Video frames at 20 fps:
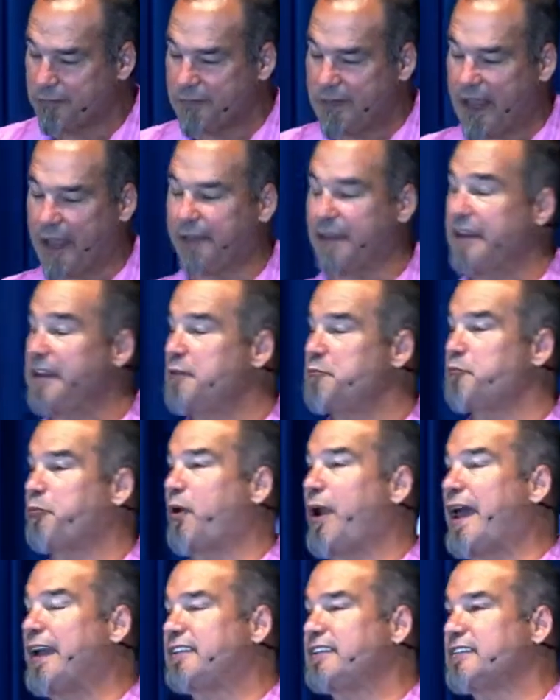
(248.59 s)
Now, they didn't
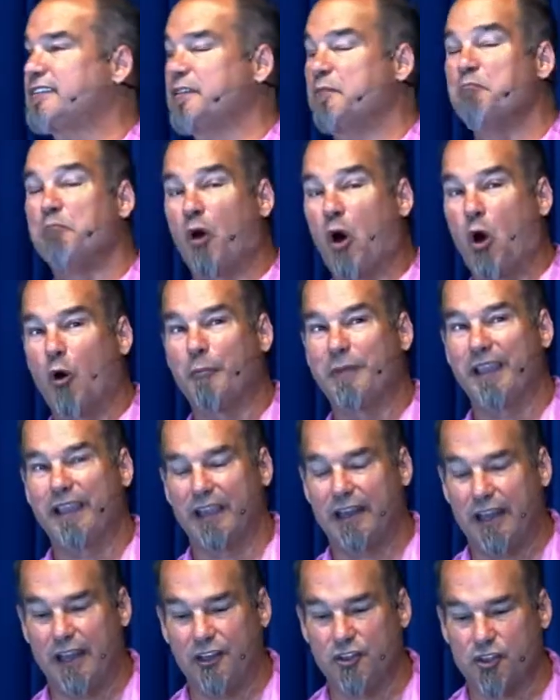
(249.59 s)
practice embalming
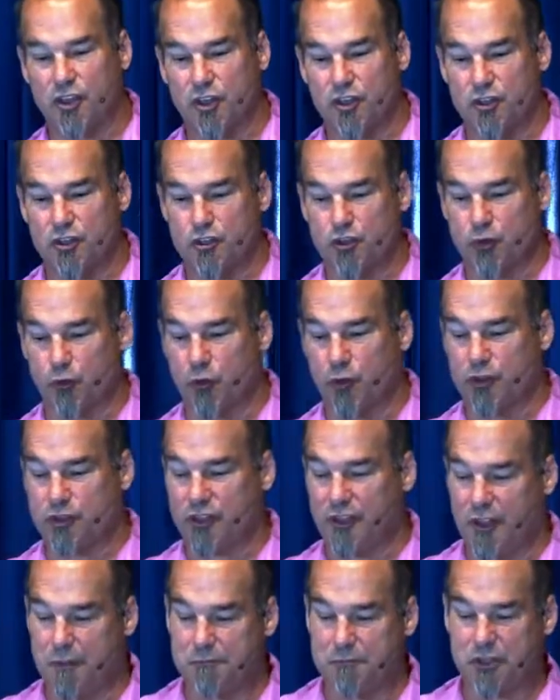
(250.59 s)
in ancient
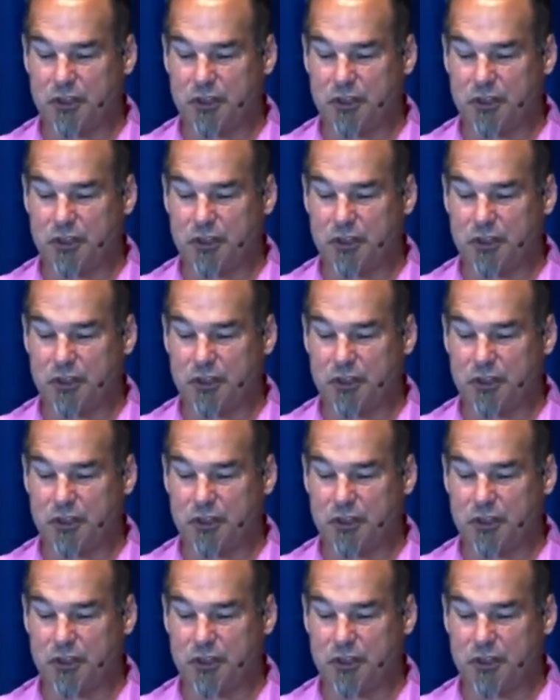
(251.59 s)
Jerusalem,